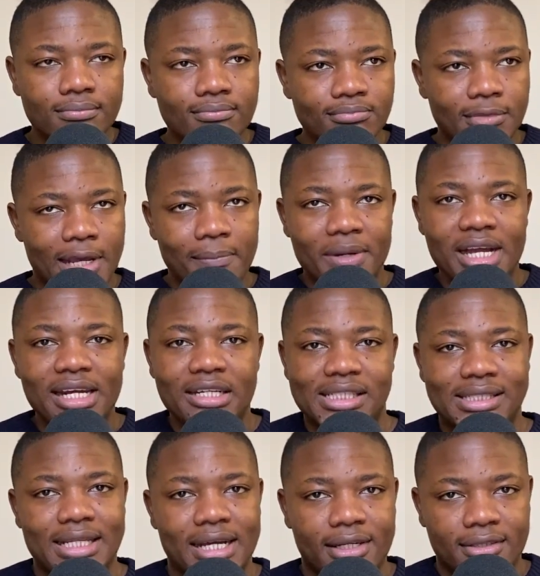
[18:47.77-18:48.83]
I'm kind of
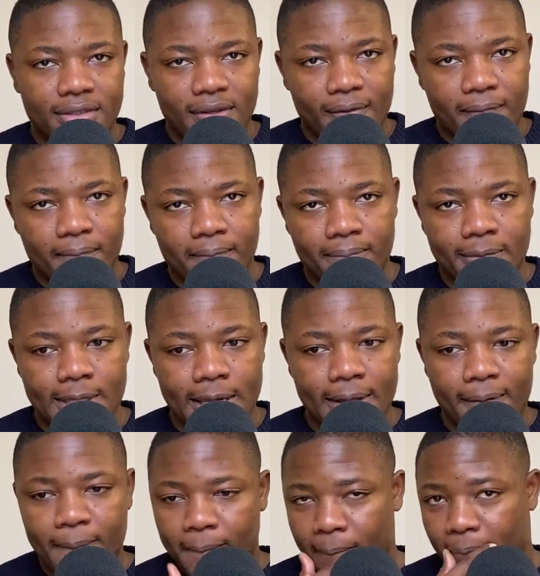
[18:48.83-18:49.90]
stuck.
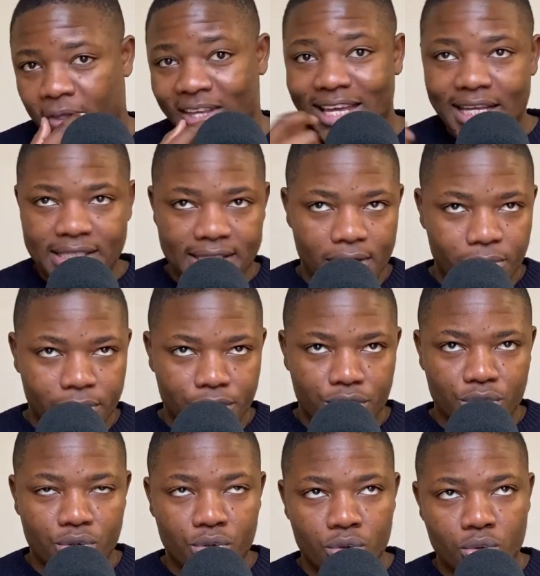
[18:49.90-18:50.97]
Yes, I went to
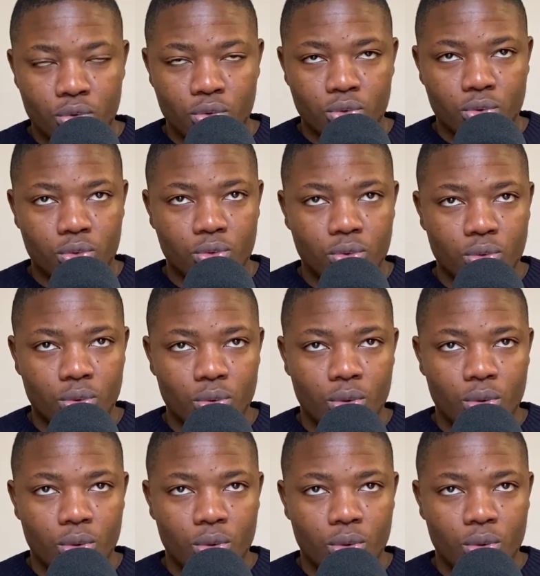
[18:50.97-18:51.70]
school.